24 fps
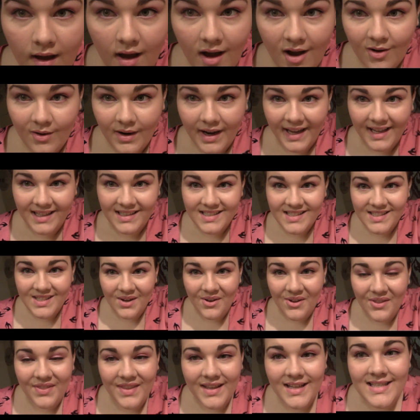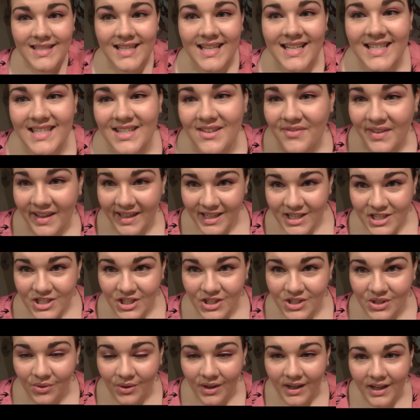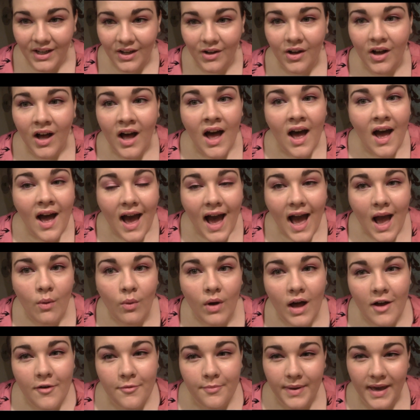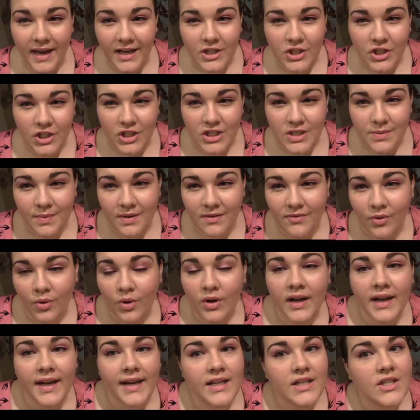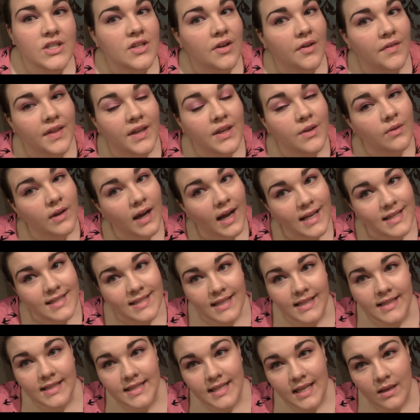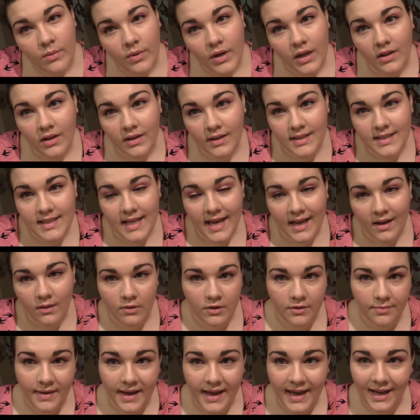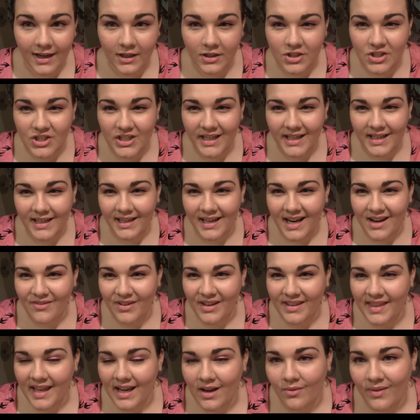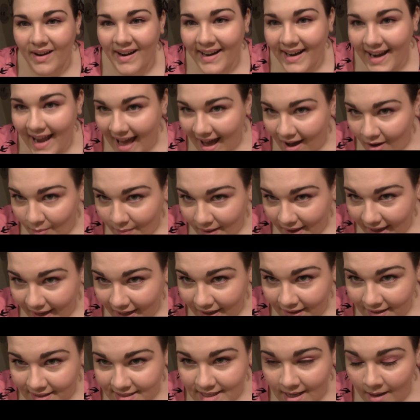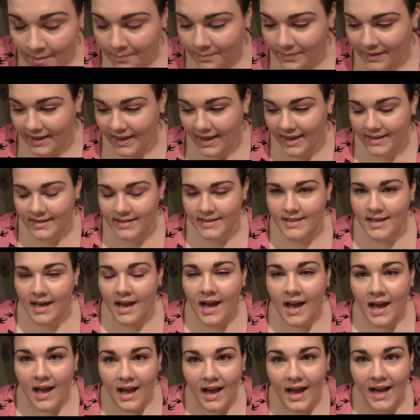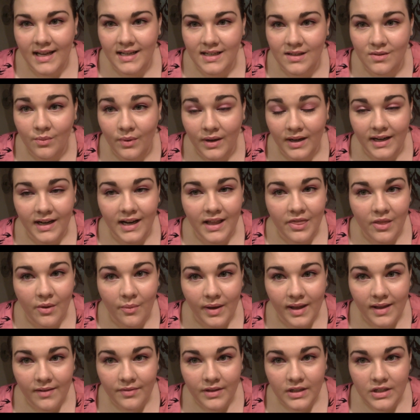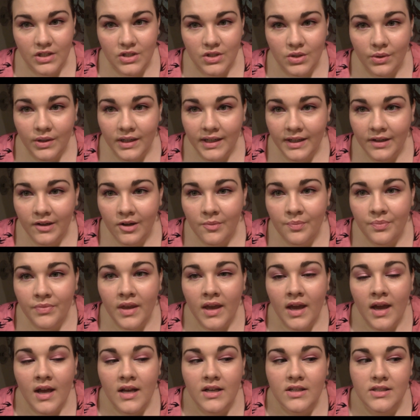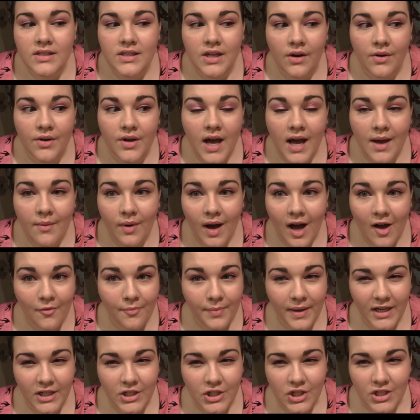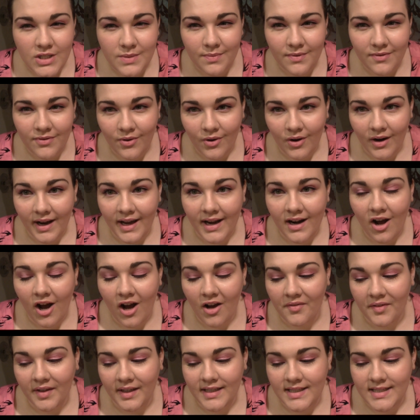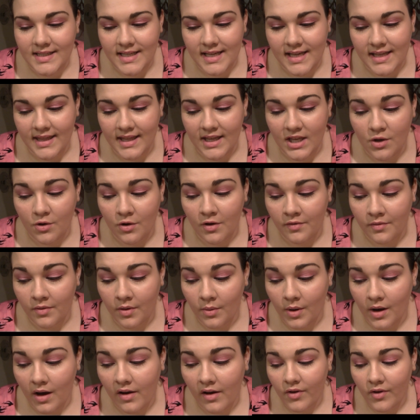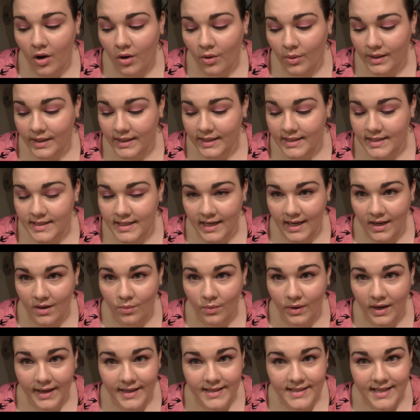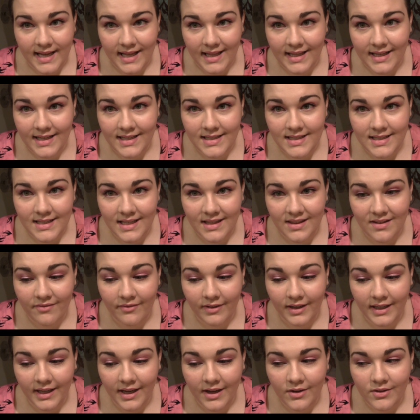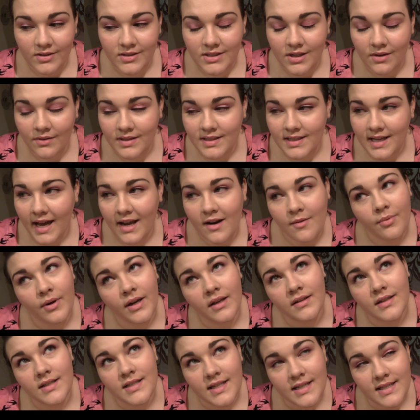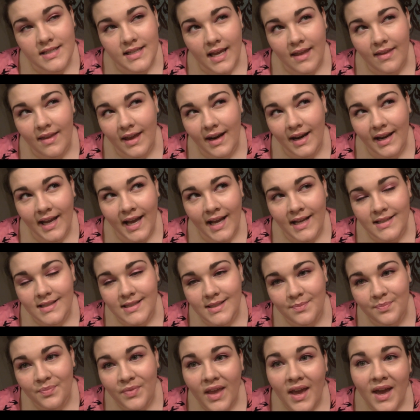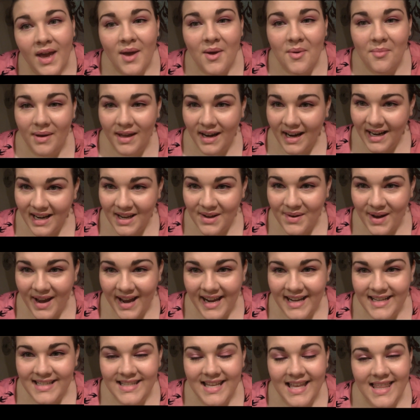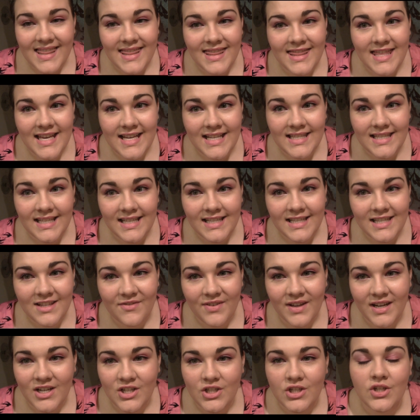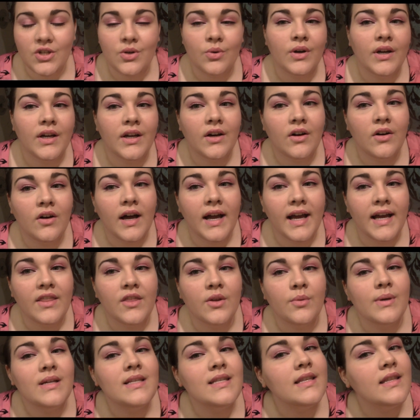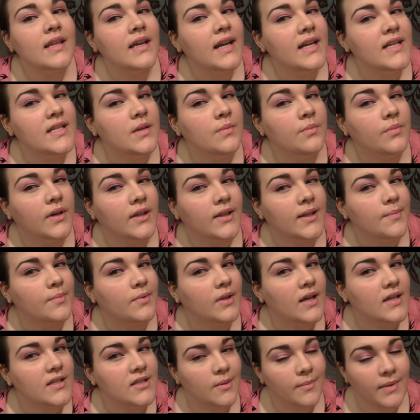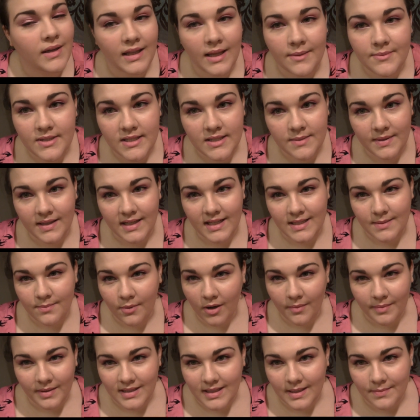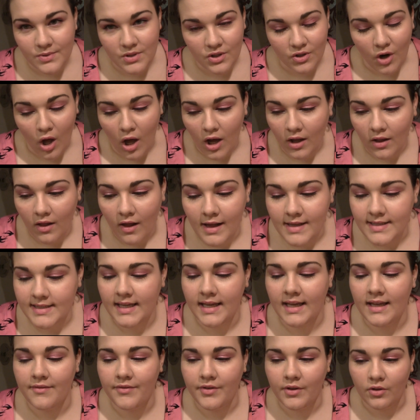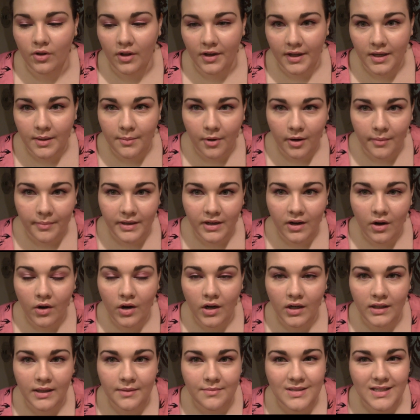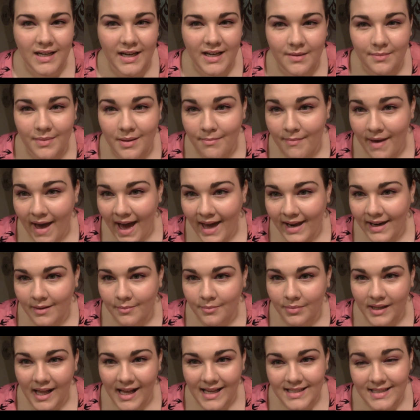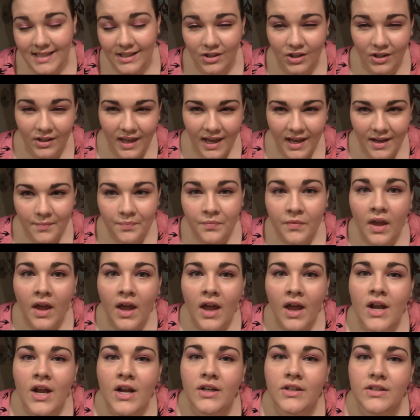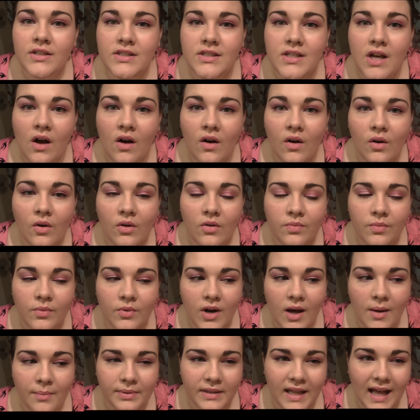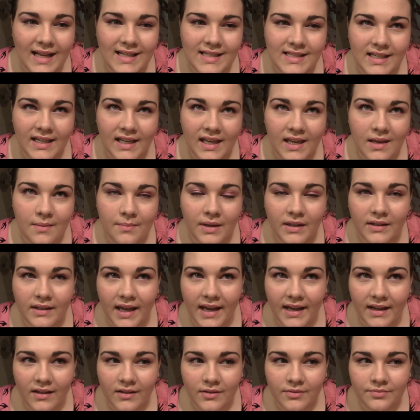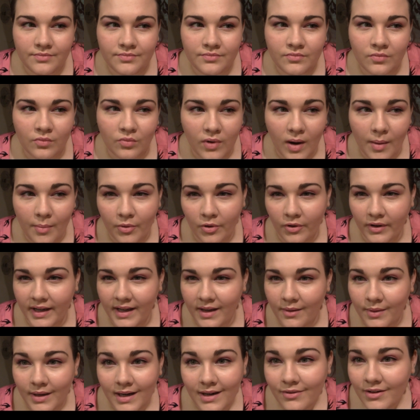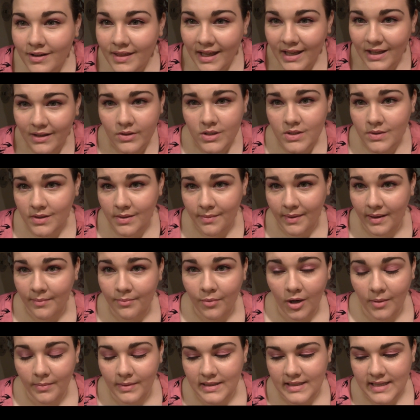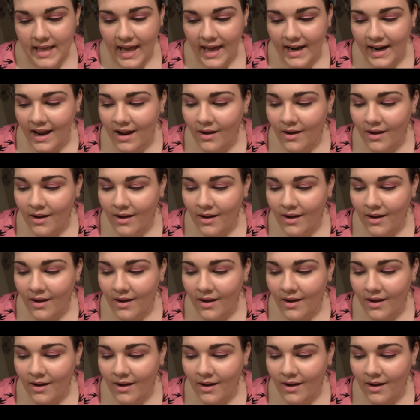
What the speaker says: Alright, so this is the finished tutorial. I will have pictures before it so that you guys can see what it looks like with my hair straightened and everything. Right now my hair is up because I didn't want it in the way of the tutorial. So I will have pictures before it, obviously, that you will already seen when I say this in the video. So it's kind of pointless to say that, I guess. But anyways, this is the finished tutorial. And the reason that I didn't put lip gloss on my lips is because Barbie's lips are not glossy. If you look at a Barbie doll, her lips tend to be matte and plastic looking. So, well, not plasticky, but like rubbery, whatever they use to make Barbie's head.